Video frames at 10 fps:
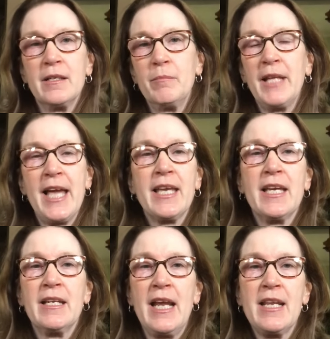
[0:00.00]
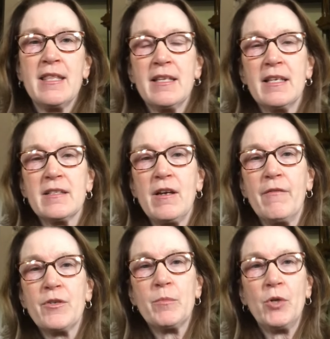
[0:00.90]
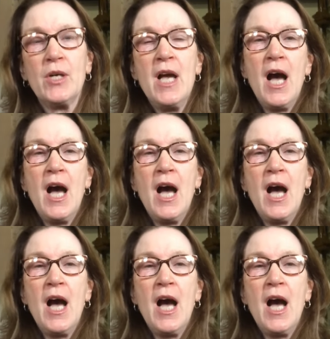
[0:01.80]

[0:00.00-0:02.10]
a blanket, anything that's comfortable.